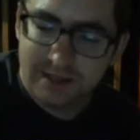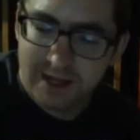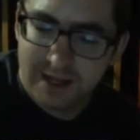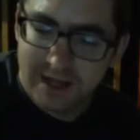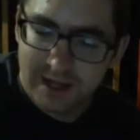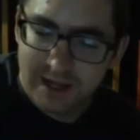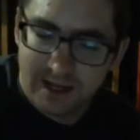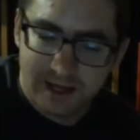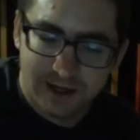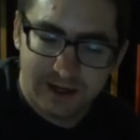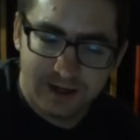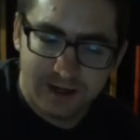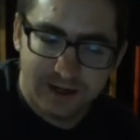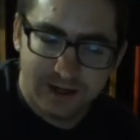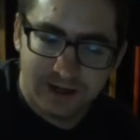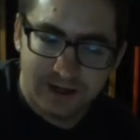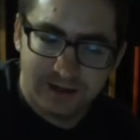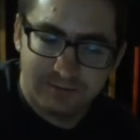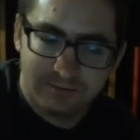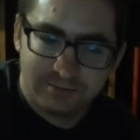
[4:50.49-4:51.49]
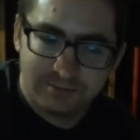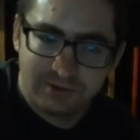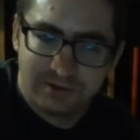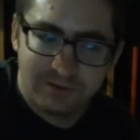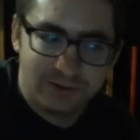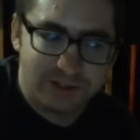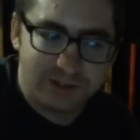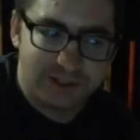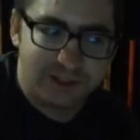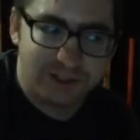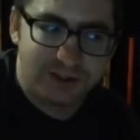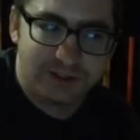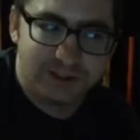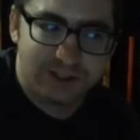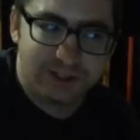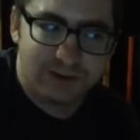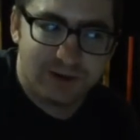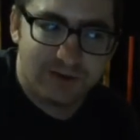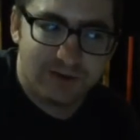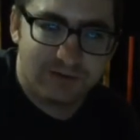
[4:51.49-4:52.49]
and pretty much the only
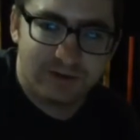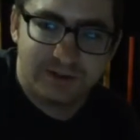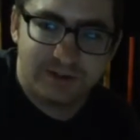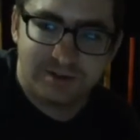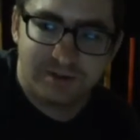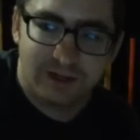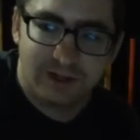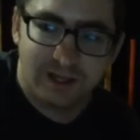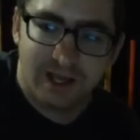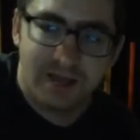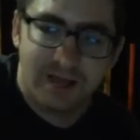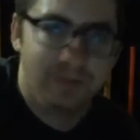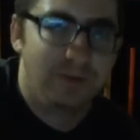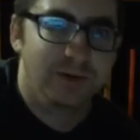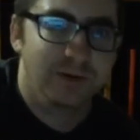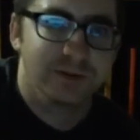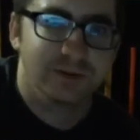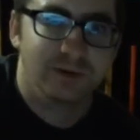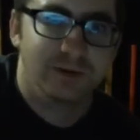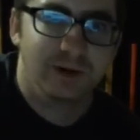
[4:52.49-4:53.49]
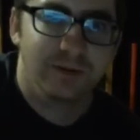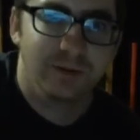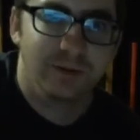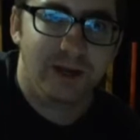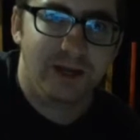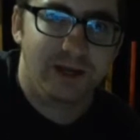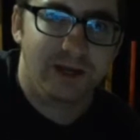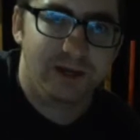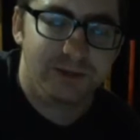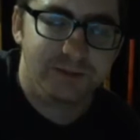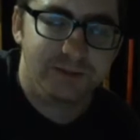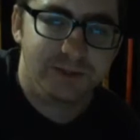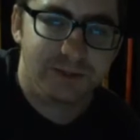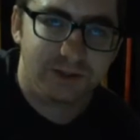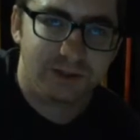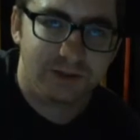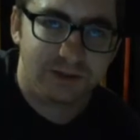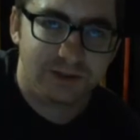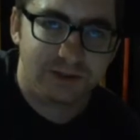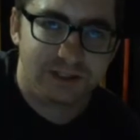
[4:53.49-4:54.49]
time I ever use my capo is when I'm making up
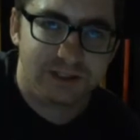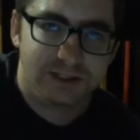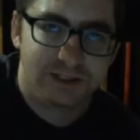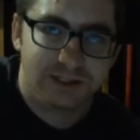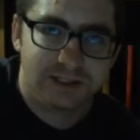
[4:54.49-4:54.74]
songs.